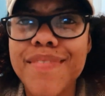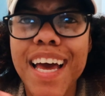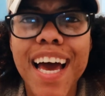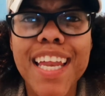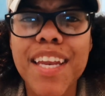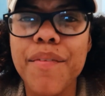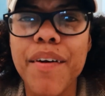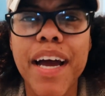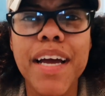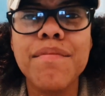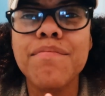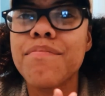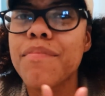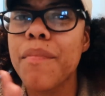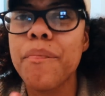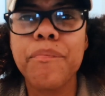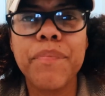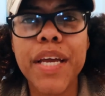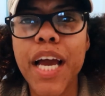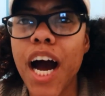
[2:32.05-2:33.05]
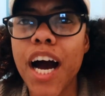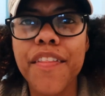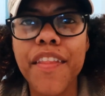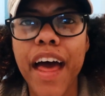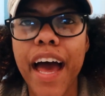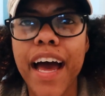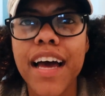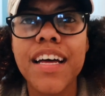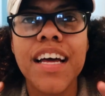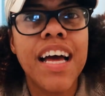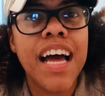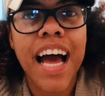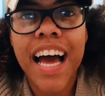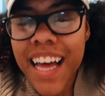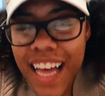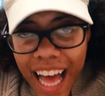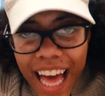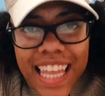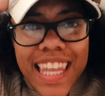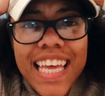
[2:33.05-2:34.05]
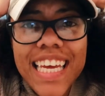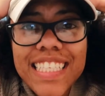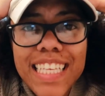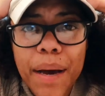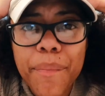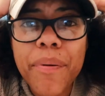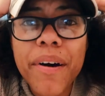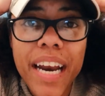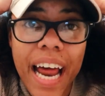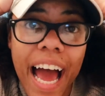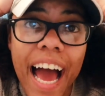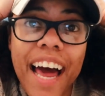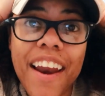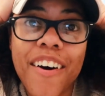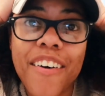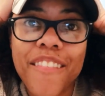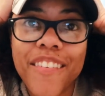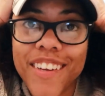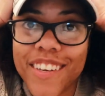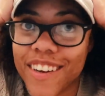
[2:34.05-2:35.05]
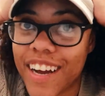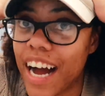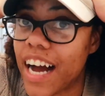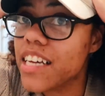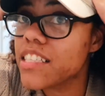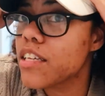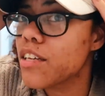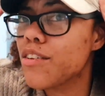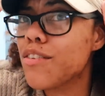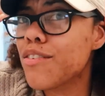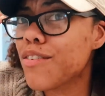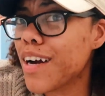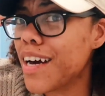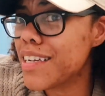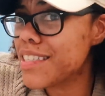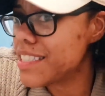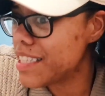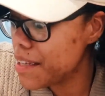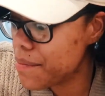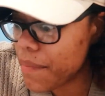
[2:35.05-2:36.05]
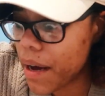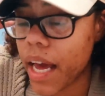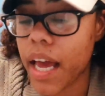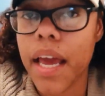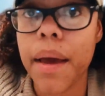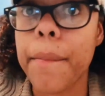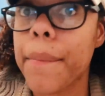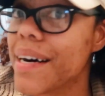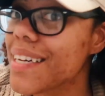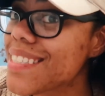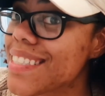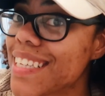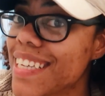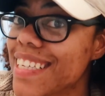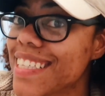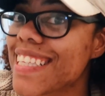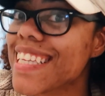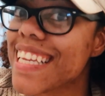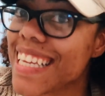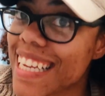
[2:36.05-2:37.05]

Anyway, beyond that, at least I put a hat on for you guys so you don't gotta see my hair busted.